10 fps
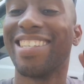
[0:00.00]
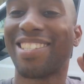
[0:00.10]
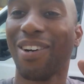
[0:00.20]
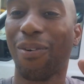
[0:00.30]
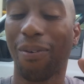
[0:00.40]

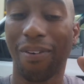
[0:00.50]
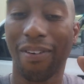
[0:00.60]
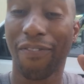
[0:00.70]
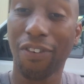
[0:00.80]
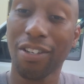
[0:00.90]
So
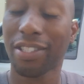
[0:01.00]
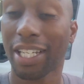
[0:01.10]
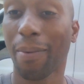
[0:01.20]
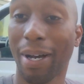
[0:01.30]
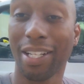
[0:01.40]
first
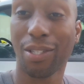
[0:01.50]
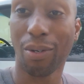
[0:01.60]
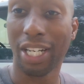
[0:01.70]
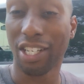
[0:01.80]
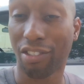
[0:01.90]
thing about the
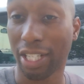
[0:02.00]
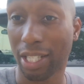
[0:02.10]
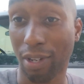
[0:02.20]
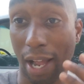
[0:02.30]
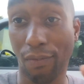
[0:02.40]
towing industry
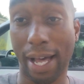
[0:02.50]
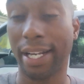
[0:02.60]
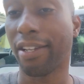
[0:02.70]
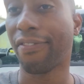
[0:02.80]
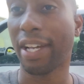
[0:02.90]
that's like
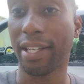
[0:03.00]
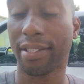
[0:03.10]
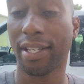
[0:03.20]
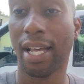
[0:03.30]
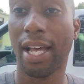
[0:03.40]
right in your
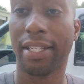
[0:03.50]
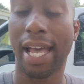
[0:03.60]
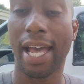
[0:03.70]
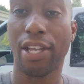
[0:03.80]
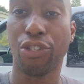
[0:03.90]
face
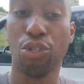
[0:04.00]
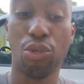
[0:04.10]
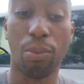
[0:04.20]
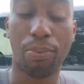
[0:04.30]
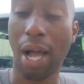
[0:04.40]
that
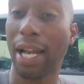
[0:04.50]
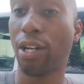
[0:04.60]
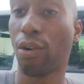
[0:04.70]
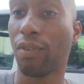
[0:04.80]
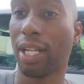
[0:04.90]
you
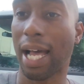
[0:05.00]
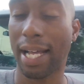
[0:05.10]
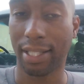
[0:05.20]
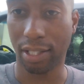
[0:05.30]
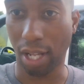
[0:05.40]
probably don't
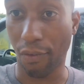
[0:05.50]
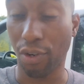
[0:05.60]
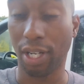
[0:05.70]
realize is that